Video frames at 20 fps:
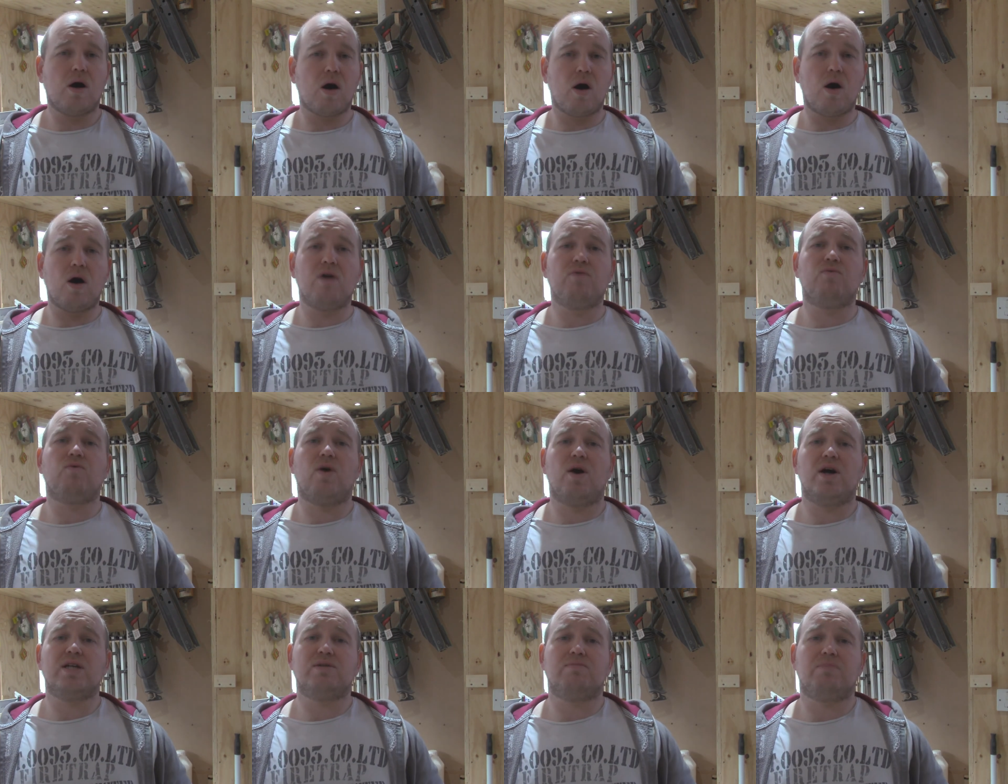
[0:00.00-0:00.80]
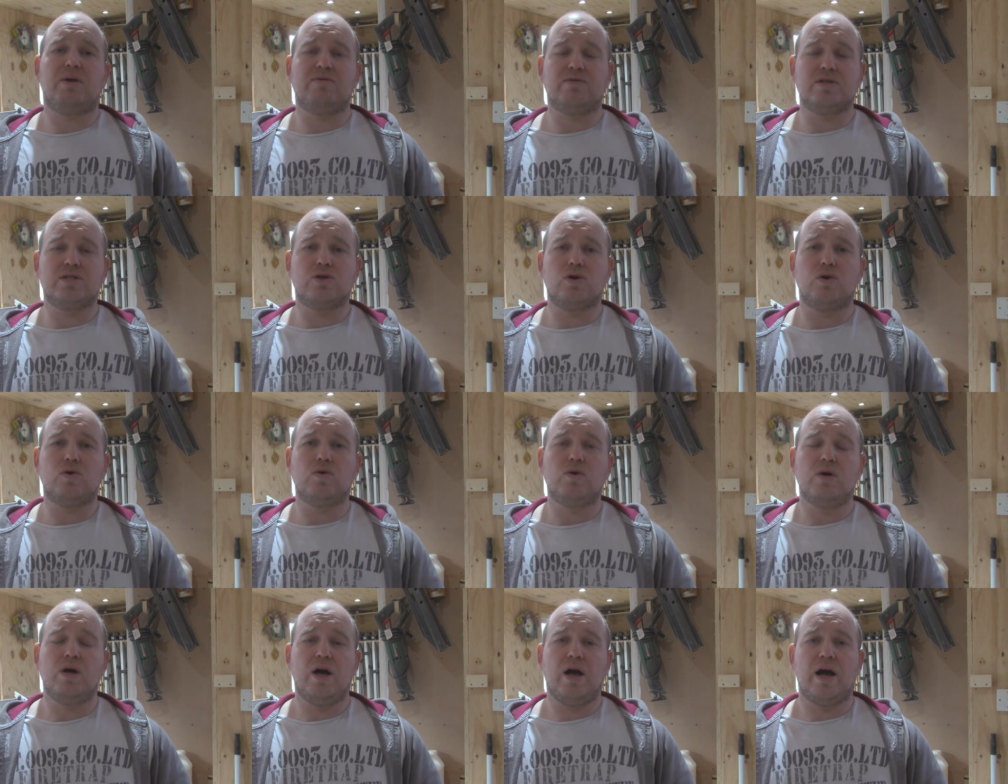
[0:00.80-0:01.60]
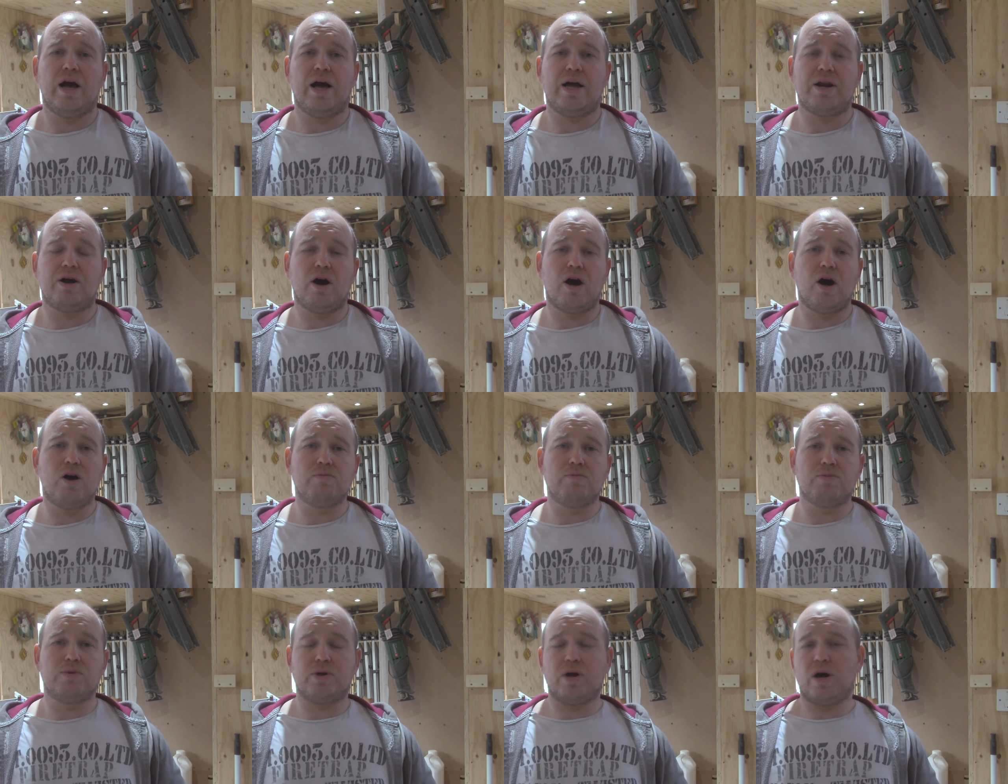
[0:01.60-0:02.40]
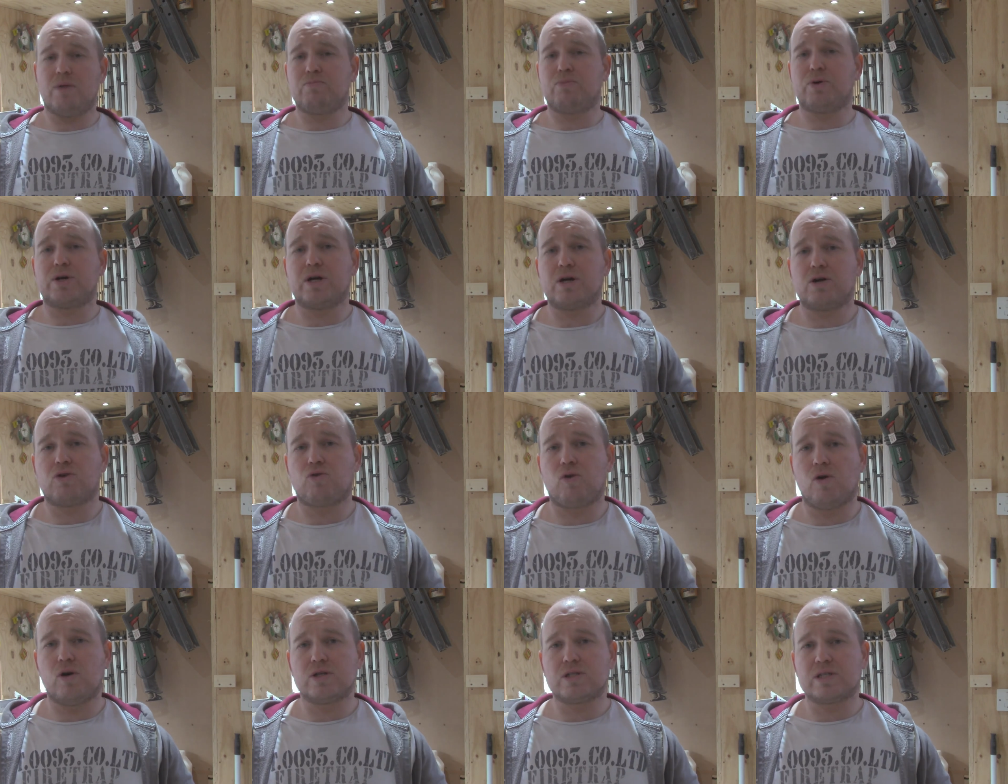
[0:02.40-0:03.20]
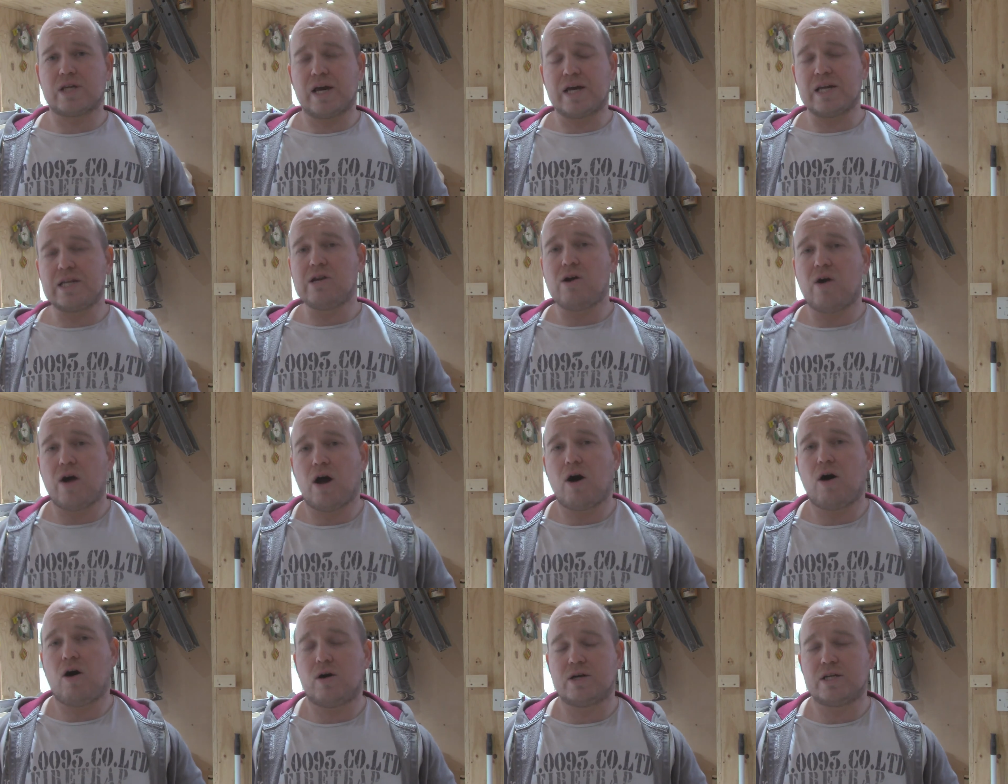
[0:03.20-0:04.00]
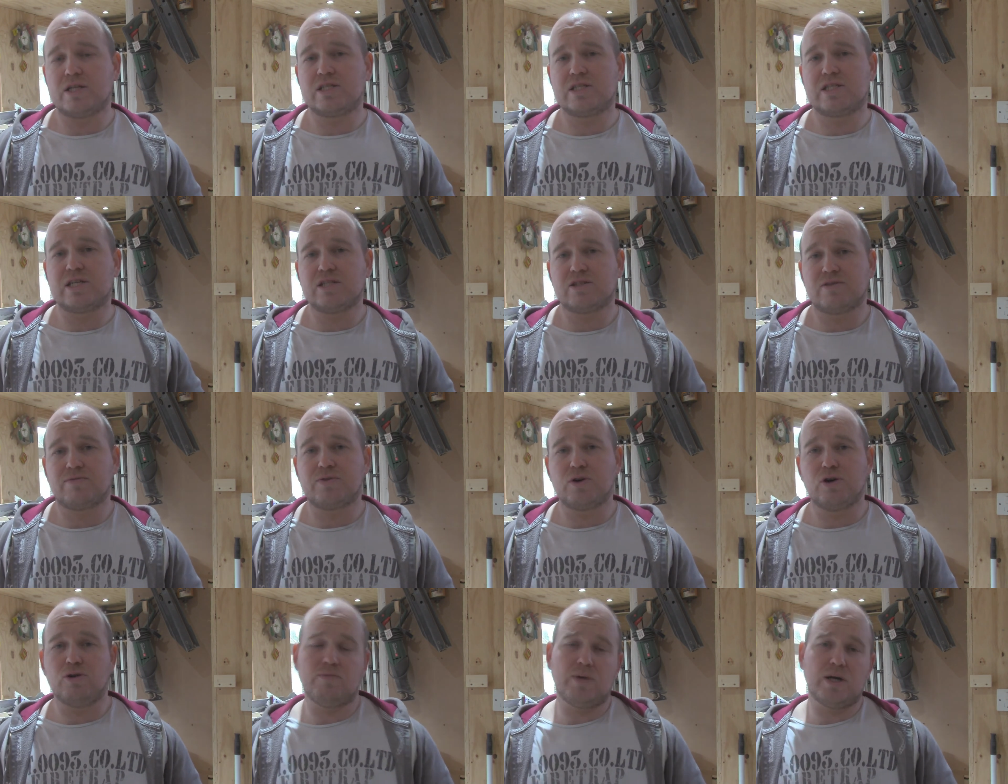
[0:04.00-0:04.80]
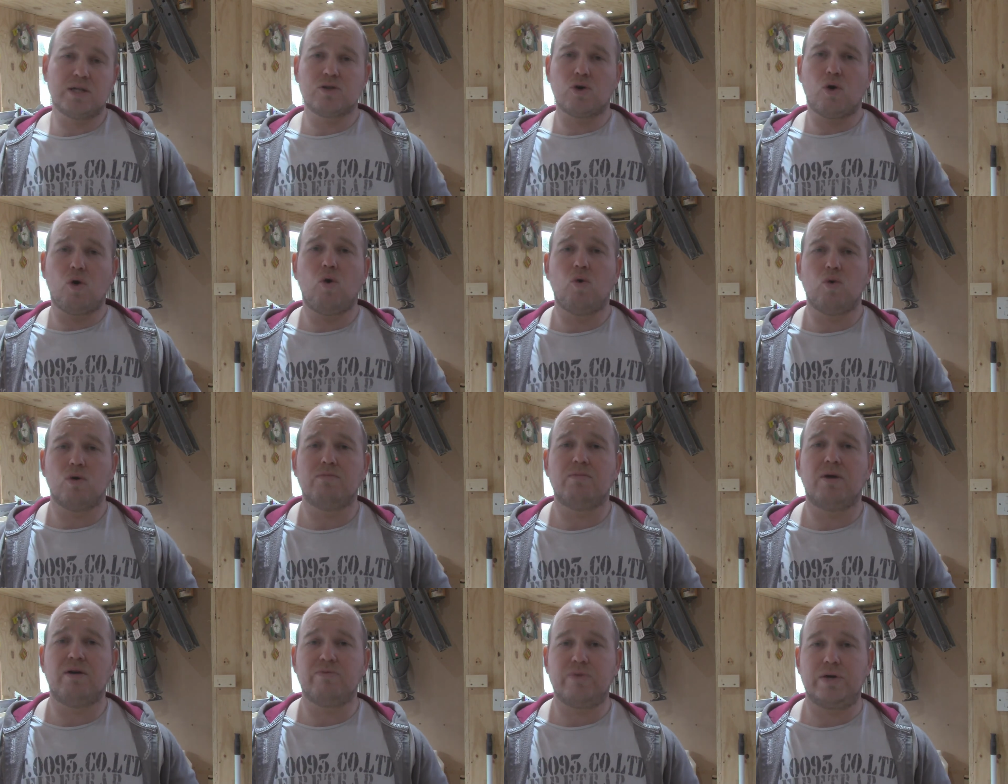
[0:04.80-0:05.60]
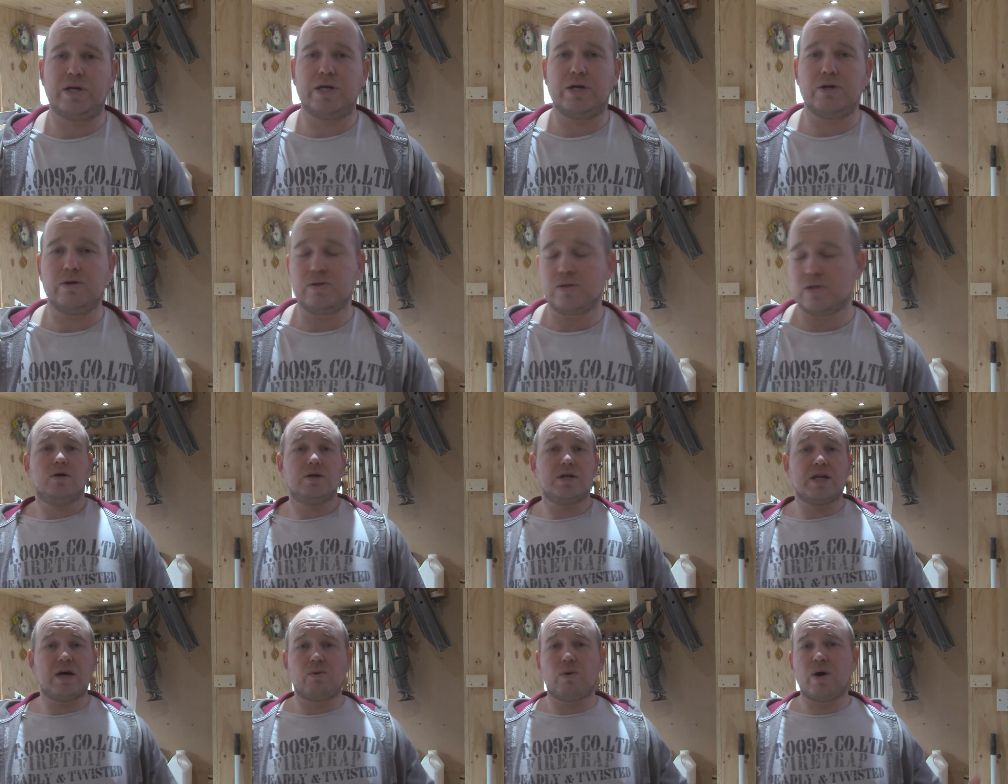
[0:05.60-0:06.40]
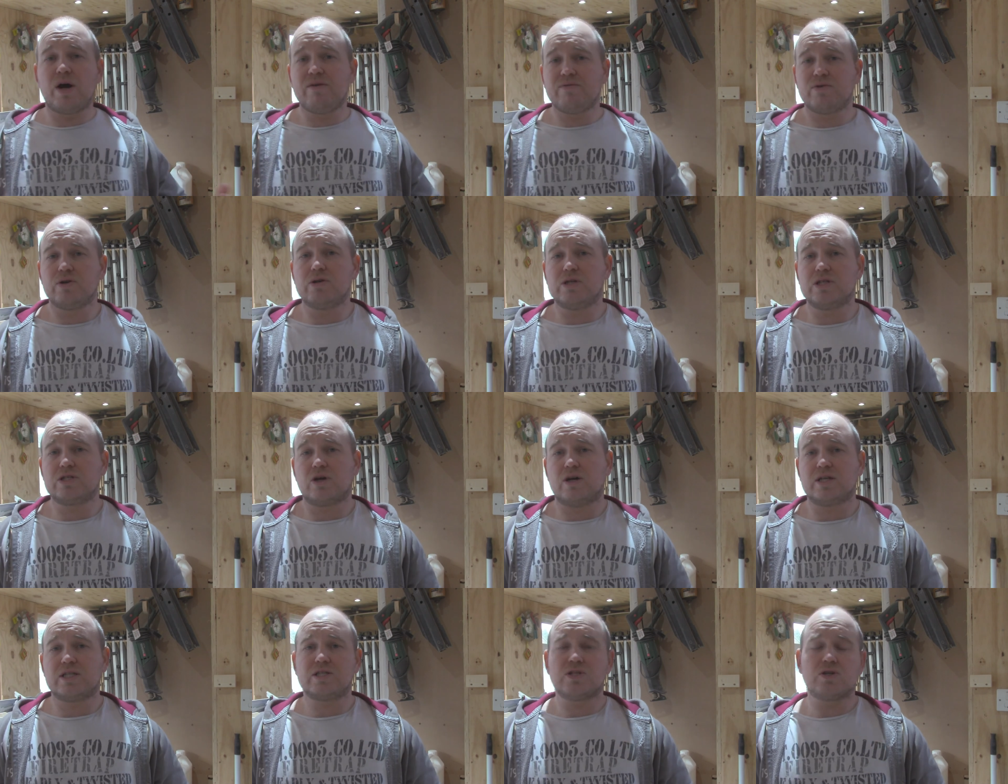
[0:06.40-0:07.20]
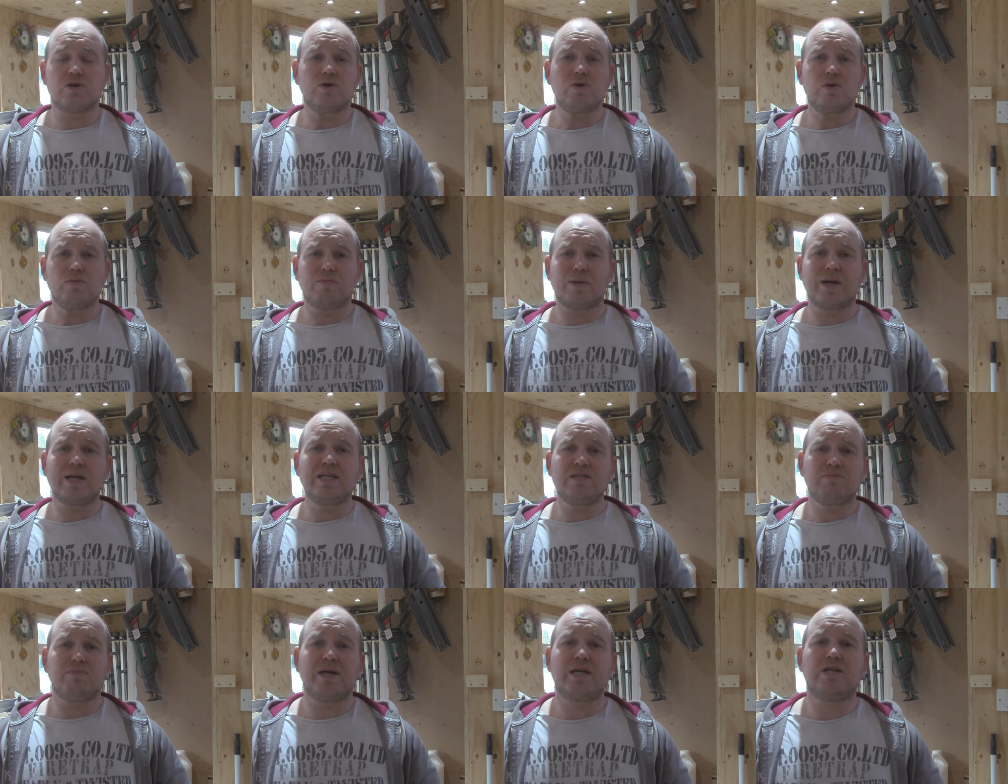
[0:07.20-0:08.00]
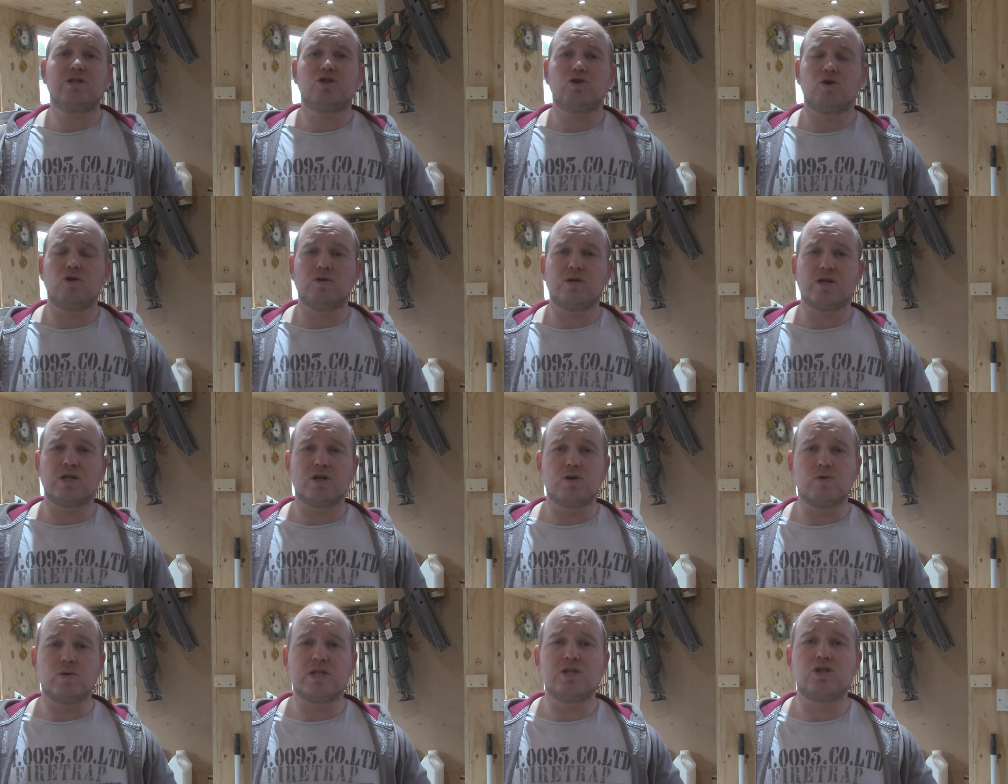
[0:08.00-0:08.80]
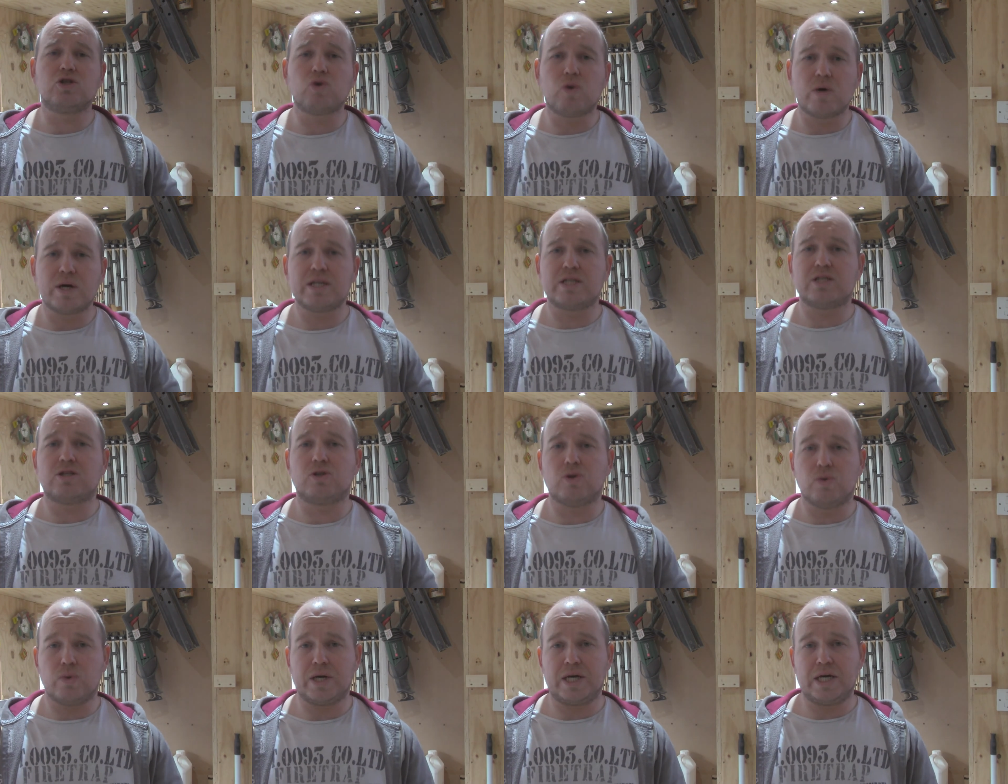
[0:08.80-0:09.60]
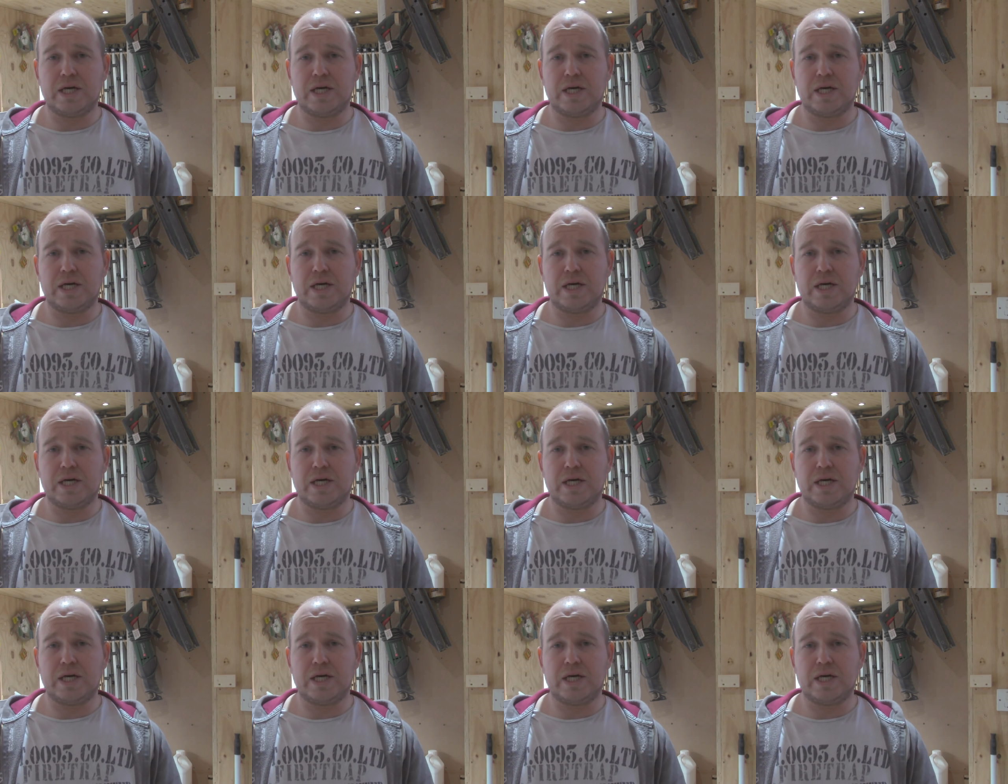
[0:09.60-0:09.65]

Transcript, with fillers: I rise above it all and I hope that I bring across a light-hearted sense of humour to all of my videos. Now whatever you decide to do, please make sure that you enjoy doing